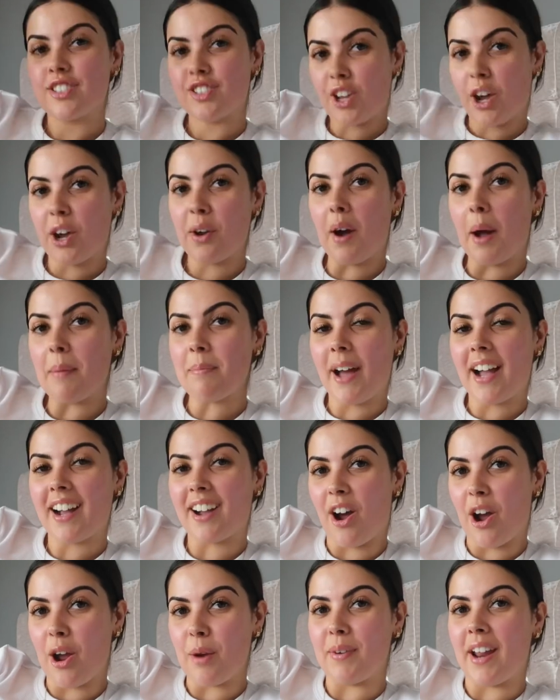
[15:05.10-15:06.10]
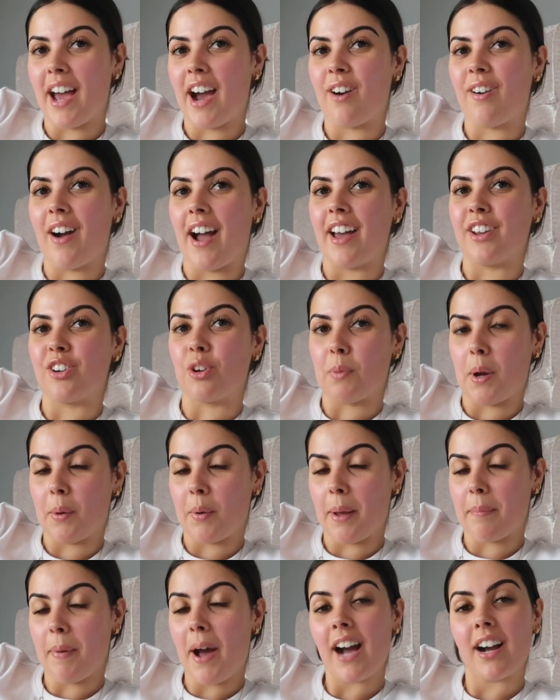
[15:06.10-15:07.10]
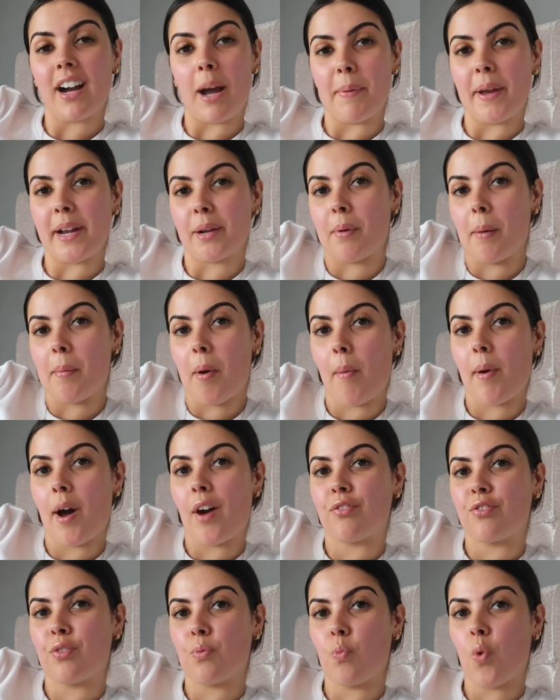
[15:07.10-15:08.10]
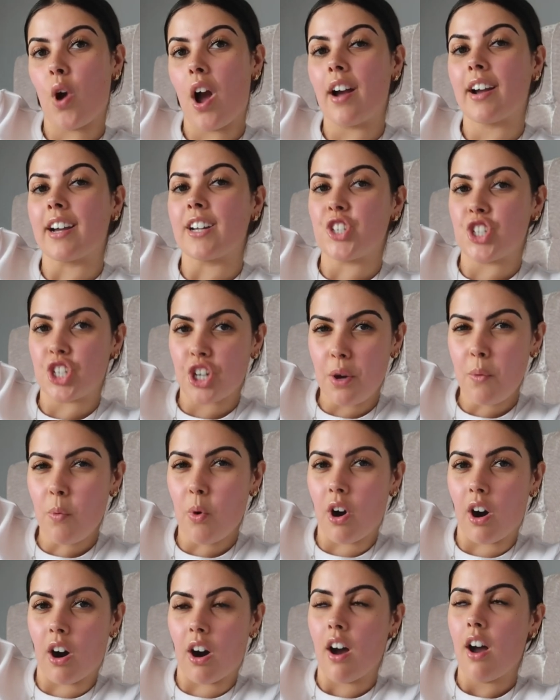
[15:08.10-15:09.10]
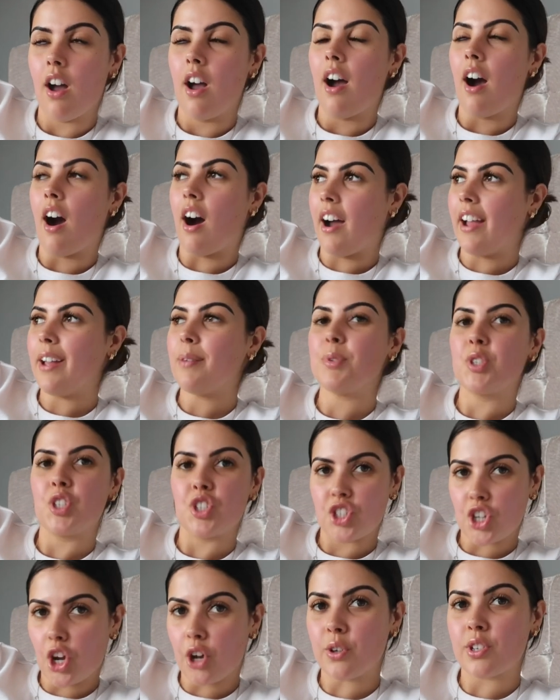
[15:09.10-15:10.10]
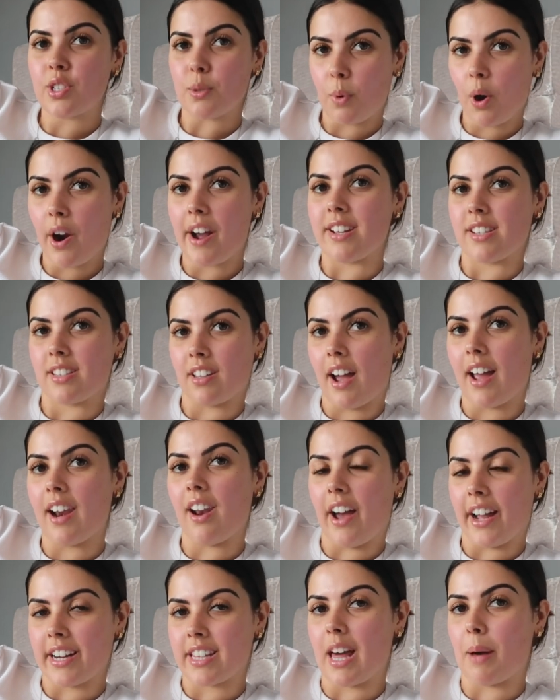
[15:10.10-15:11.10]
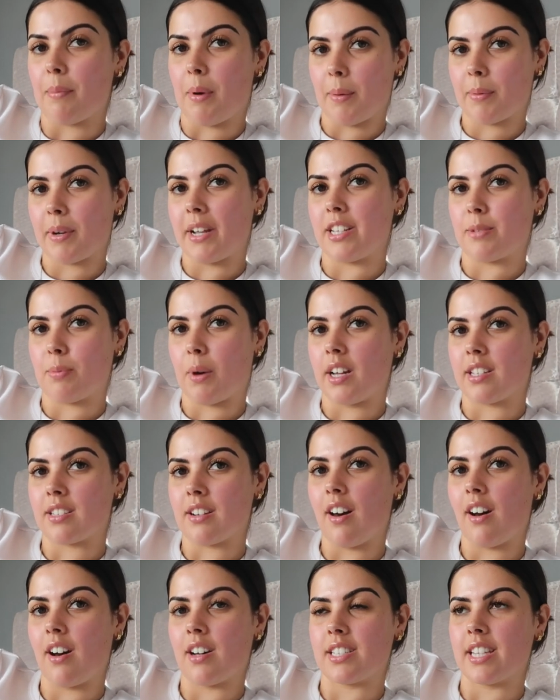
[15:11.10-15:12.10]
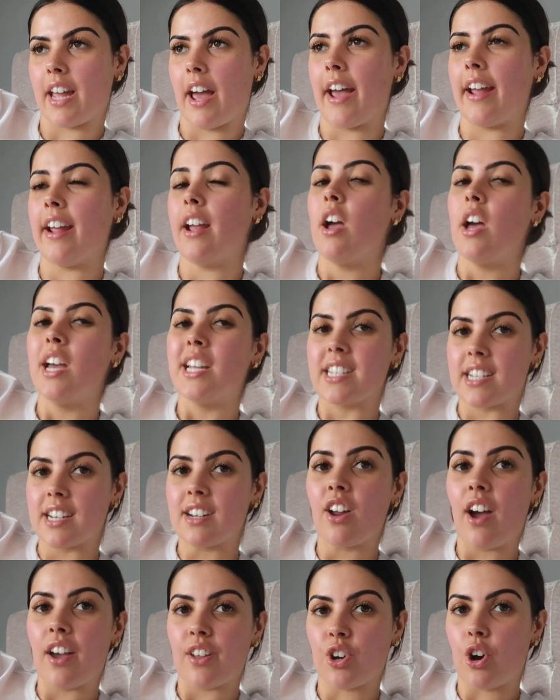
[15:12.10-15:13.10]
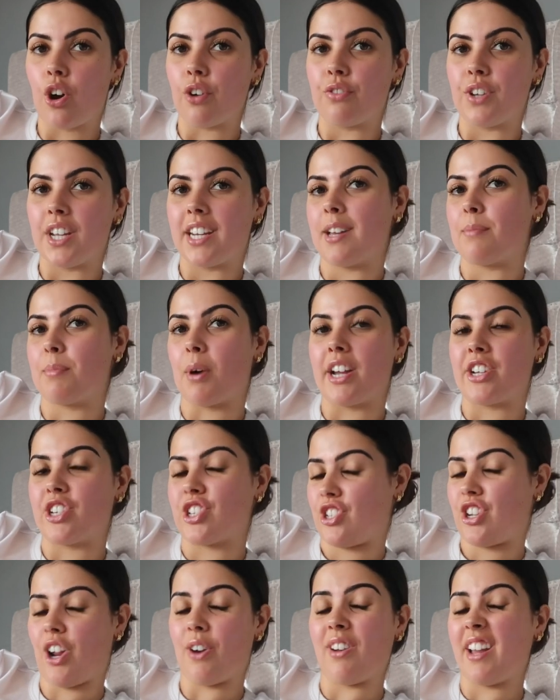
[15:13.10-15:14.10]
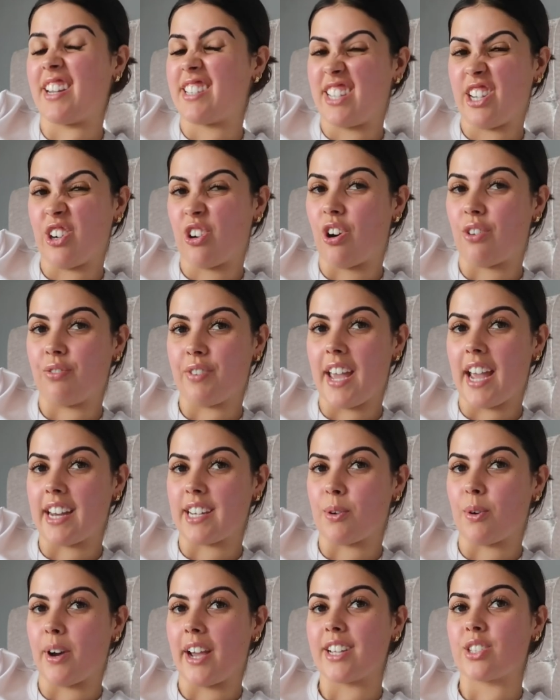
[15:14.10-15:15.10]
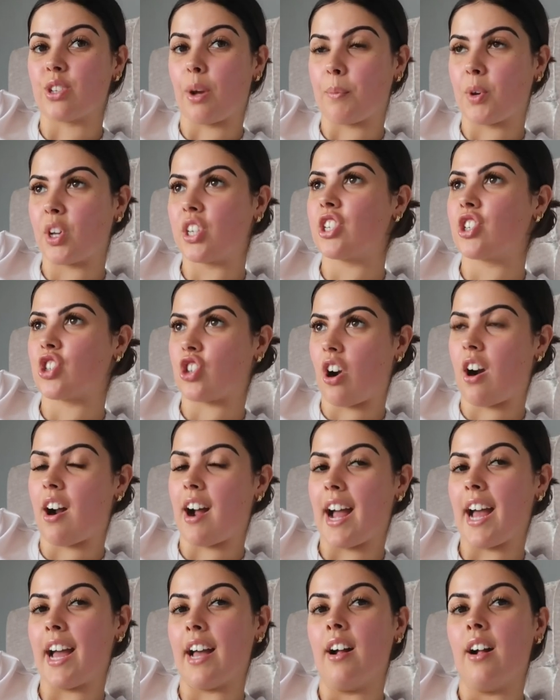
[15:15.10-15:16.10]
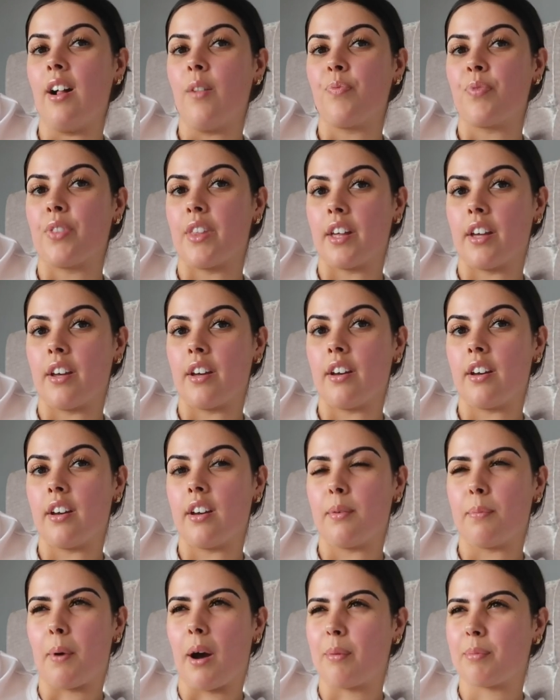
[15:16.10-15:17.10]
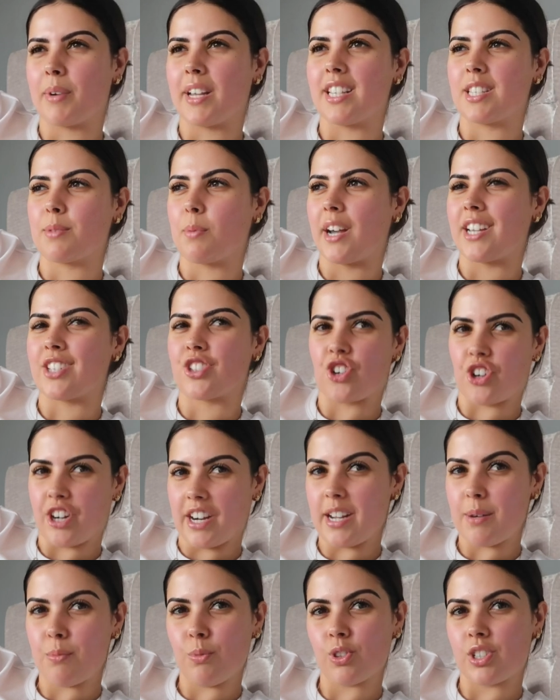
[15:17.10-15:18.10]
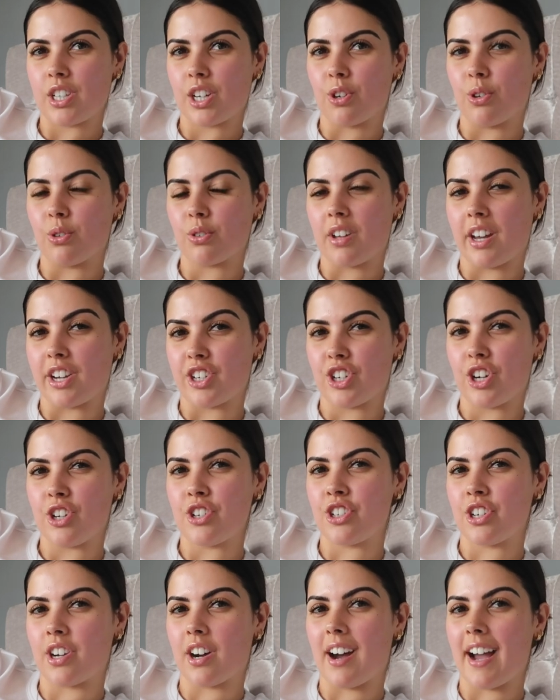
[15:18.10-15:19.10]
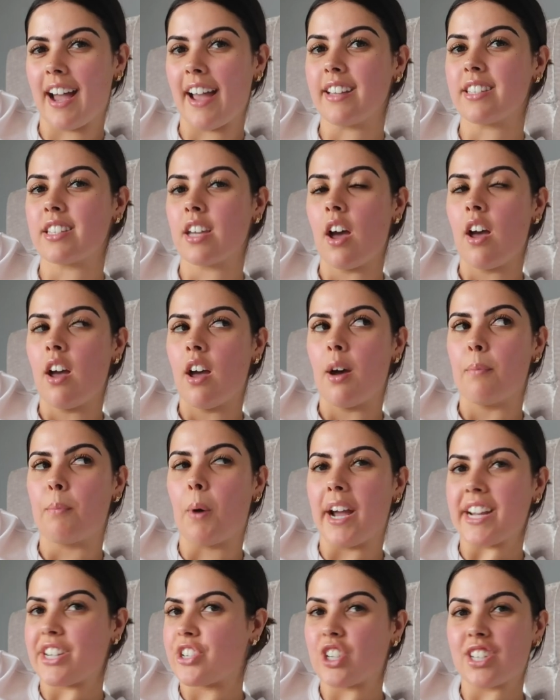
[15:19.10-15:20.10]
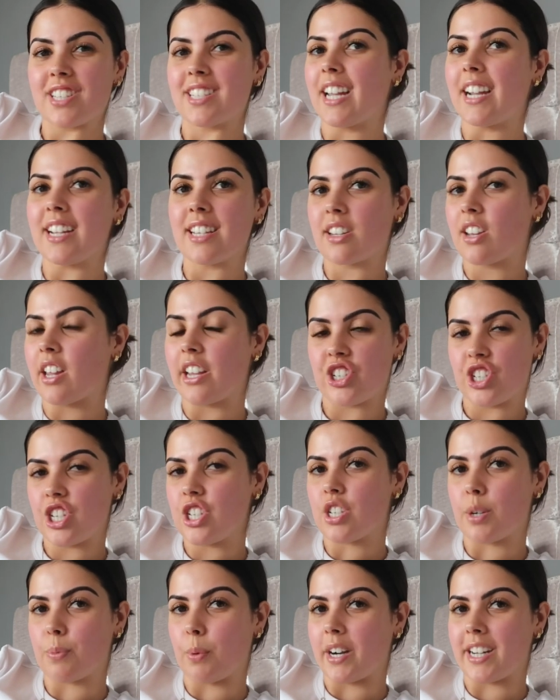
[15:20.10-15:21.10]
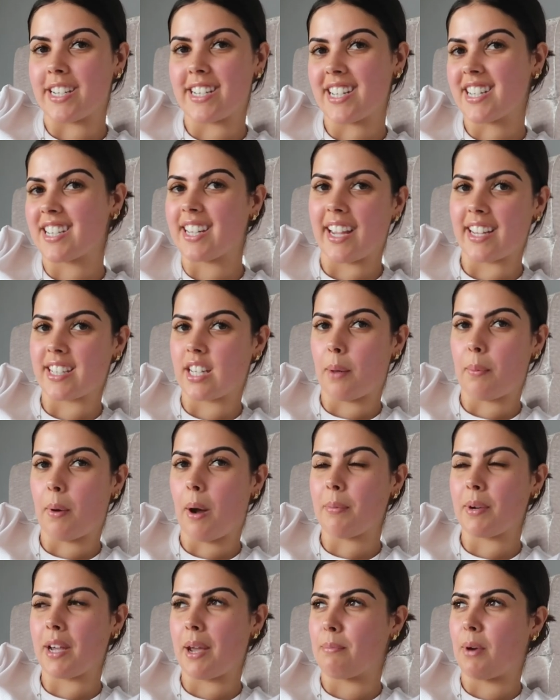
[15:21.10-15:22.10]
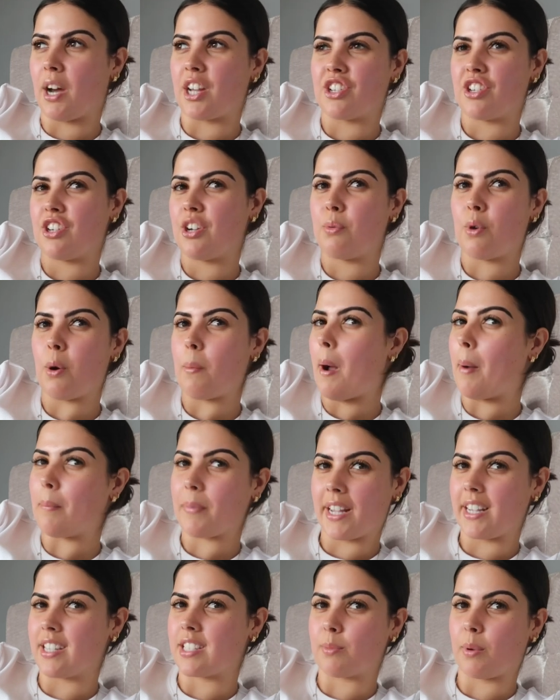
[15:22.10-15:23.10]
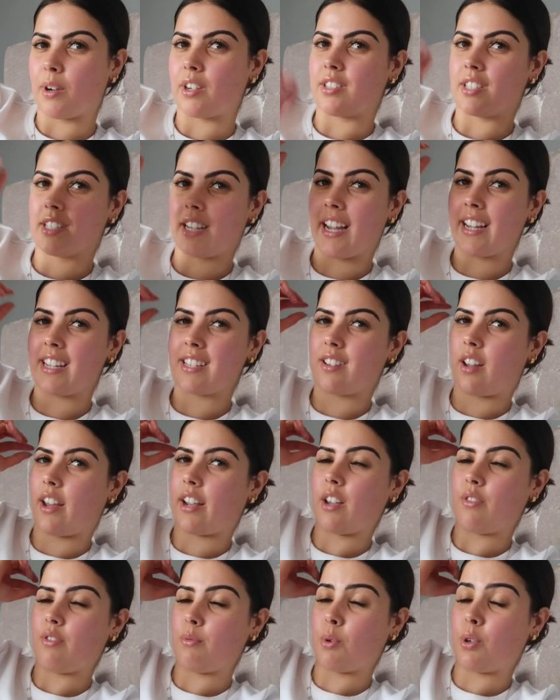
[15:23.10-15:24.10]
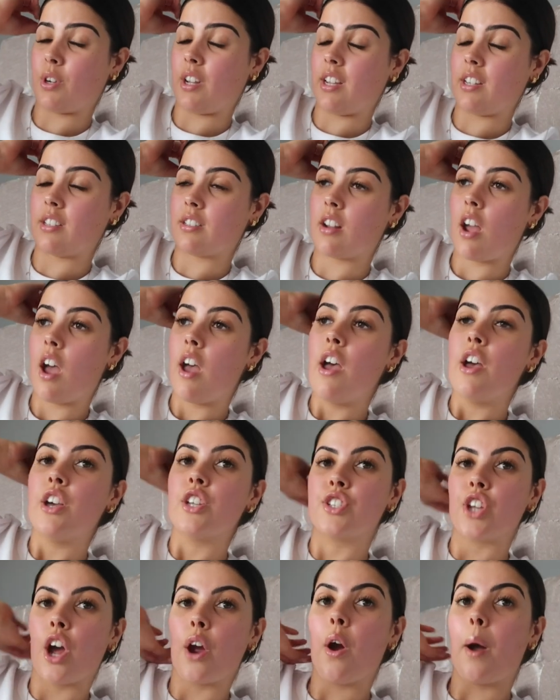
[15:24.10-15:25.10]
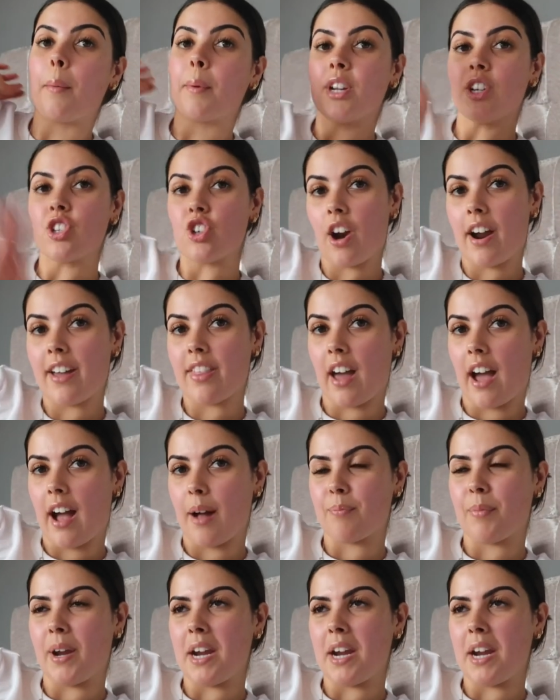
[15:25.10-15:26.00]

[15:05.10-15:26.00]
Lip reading: So I'm back home now, and on my way back I picked my mum up from work, and do you know what? I am so surprised that I liked that pumpkin spice latte. Didn't like the coffee in it, but I just don't like tea or coffee anyway, so I'm gonna try the pumpkin spice cream, was it called, that I showed you guys. But it just tasted like gingerbread. It didn't taste like pumpkin, but I don't know what pumpkin's supposed to taste like, if I'm honest. So I'm gonna try that.